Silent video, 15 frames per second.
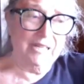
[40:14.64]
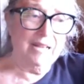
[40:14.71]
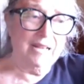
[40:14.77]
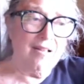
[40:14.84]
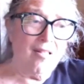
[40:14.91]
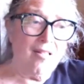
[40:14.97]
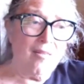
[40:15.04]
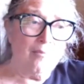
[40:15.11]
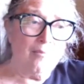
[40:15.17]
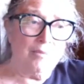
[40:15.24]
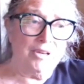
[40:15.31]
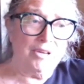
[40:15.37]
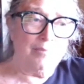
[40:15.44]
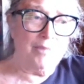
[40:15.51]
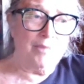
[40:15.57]
Mm-hmm.
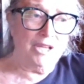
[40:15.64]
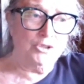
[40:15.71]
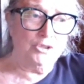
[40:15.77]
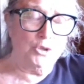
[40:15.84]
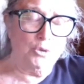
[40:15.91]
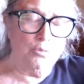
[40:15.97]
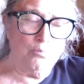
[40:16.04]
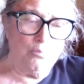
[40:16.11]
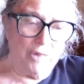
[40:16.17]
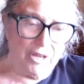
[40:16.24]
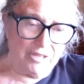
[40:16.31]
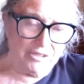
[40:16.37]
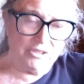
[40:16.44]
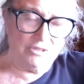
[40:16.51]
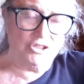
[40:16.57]
But it means you
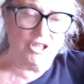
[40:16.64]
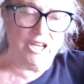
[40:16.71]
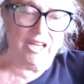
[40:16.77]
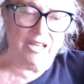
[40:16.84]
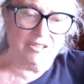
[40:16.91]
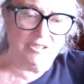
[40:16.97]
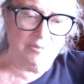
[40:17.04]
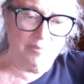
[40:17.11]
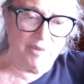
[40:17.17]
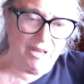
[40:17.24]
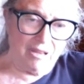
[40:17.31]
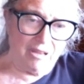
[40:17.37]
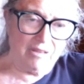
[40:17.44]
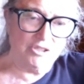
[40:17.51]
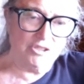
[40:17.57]
must change
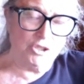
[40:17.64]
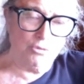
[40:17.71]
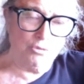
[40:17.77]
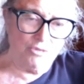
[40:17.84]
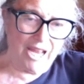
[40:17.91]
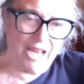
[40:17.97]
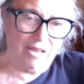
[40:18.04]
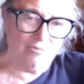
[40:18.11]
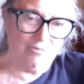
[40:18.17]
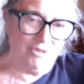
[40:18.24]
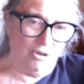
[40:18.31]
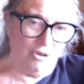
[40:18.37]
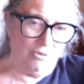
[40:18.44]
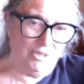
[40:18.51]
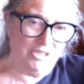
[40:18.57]
because you now
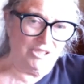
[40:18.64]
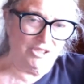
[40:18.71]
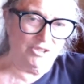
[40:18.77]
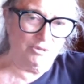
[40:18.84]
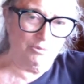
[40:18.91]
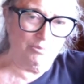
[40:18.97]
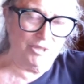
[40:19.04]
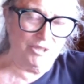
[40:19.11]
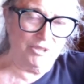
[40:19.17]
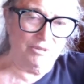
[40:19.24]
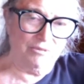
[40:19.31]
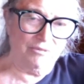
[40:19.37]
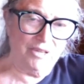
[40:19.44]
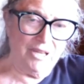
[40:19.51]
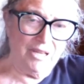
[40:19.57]
know it's stupid.
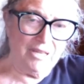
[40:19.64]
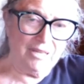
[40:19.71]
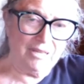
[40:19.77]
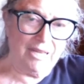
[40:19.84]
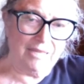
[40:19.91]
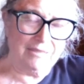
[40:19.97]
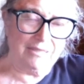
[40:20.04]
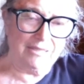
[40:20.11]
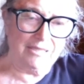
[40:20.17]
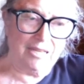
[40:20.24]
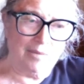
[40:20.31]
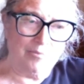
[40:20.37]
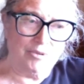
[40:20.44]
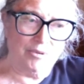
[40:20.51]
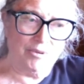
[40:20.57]
You've got to
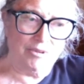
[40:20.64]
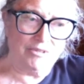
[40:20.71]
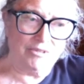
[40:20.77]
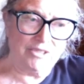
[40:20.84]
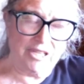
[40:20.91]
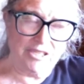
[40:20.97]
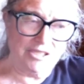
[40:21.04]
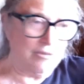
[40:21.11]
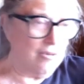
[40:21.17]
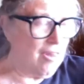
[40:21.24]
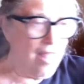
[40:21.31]
stop doing those things. So,